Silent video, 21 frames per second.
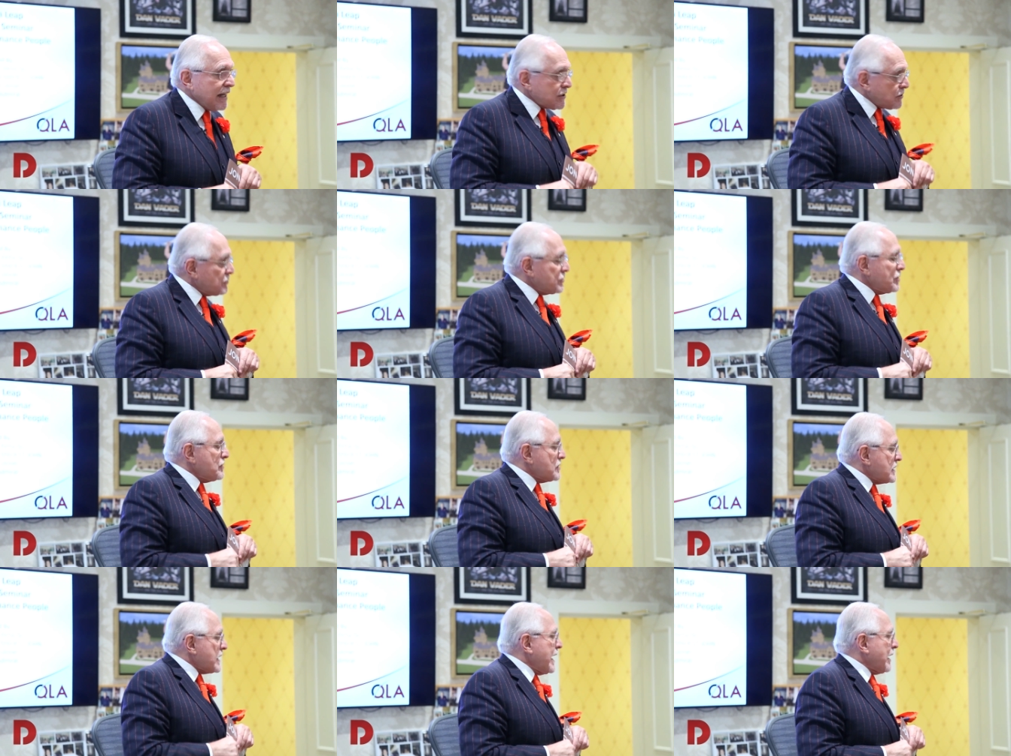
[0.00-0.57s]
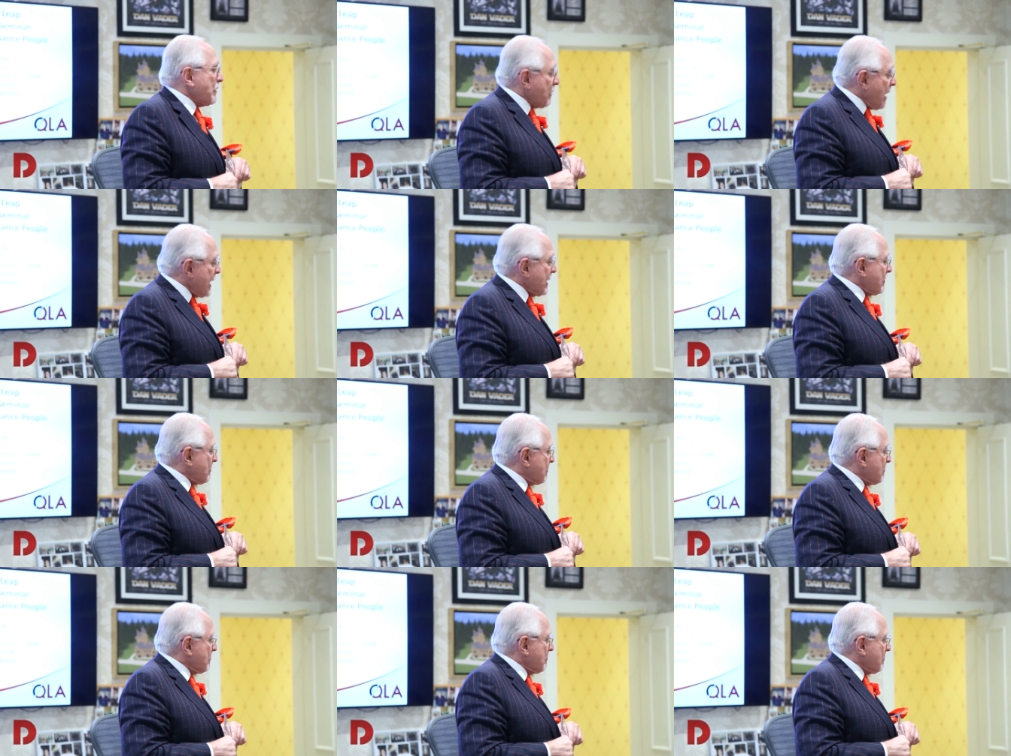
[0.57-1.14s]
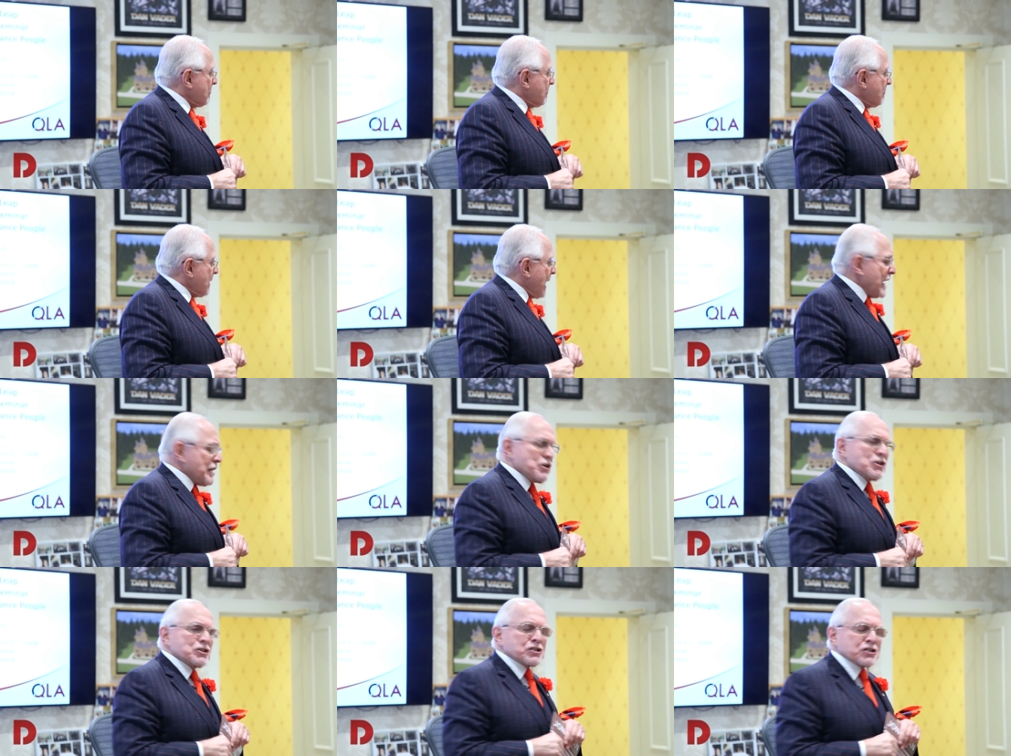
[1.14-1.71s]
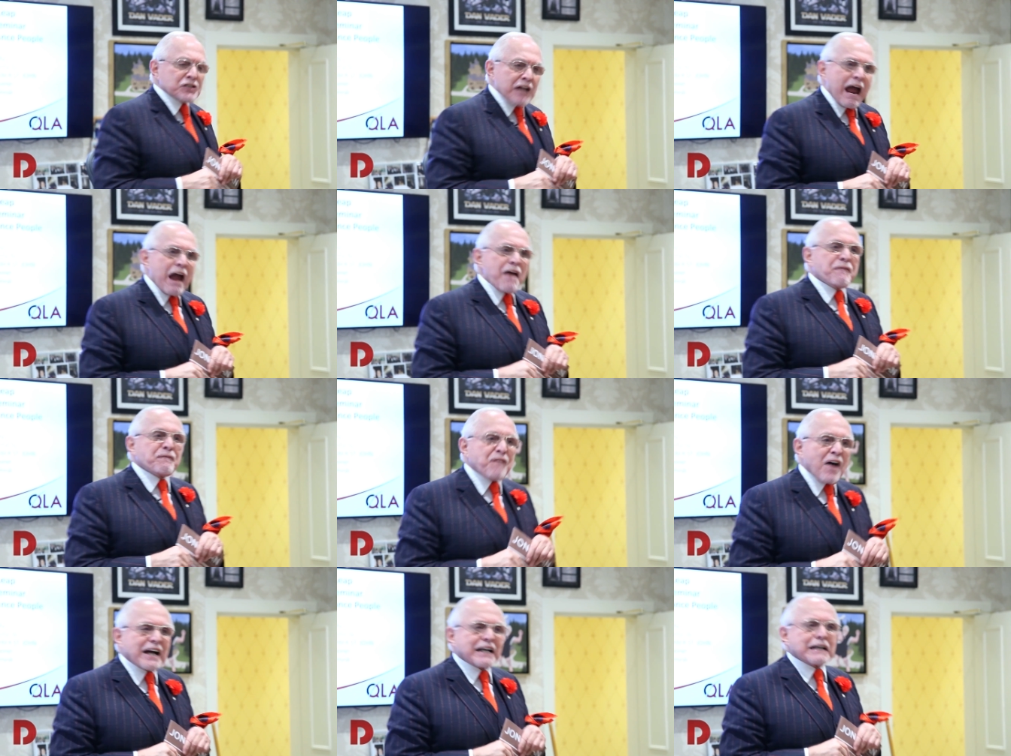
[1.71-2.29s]
That's what you'd say, right? And you'd
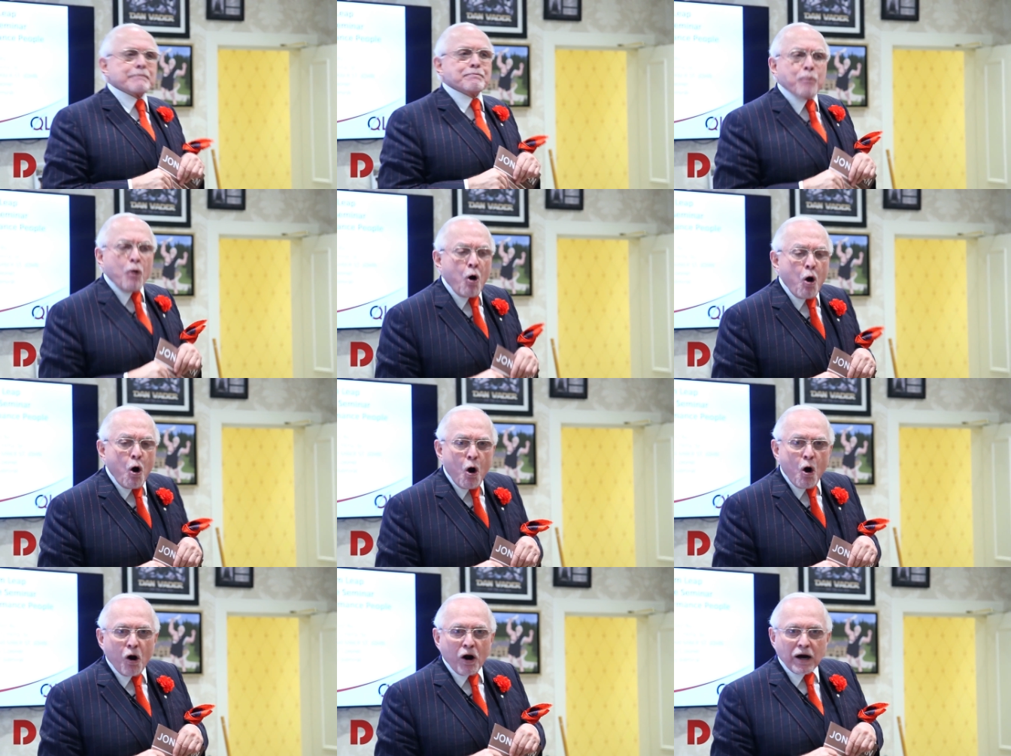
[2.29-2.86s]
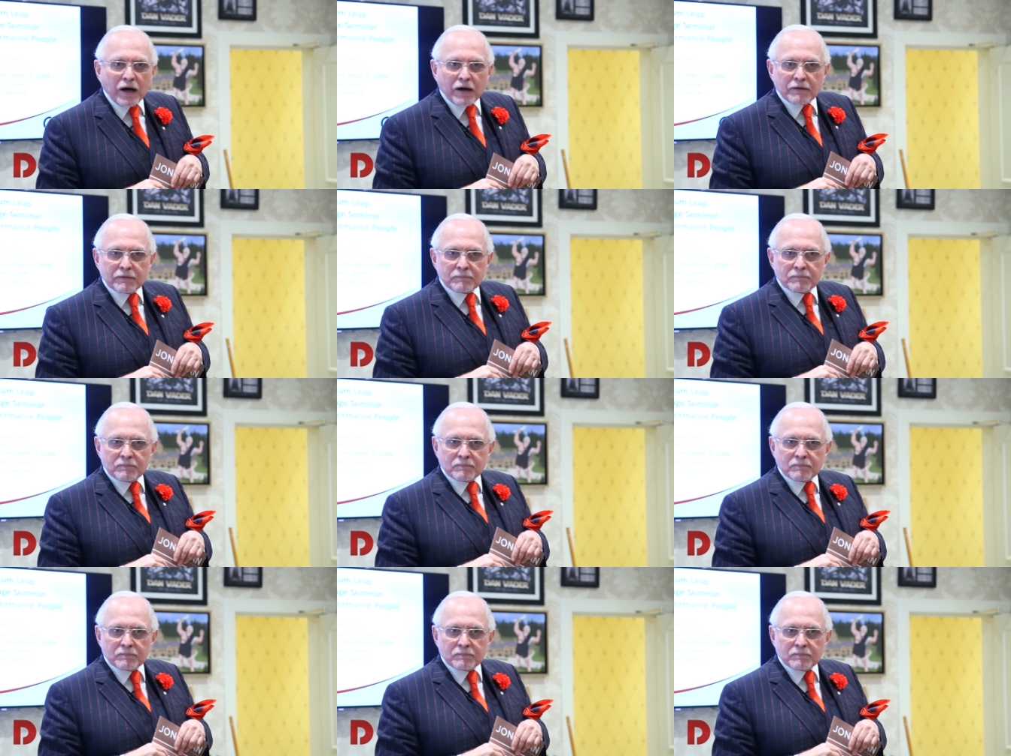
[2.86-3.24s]
stay fucking poor.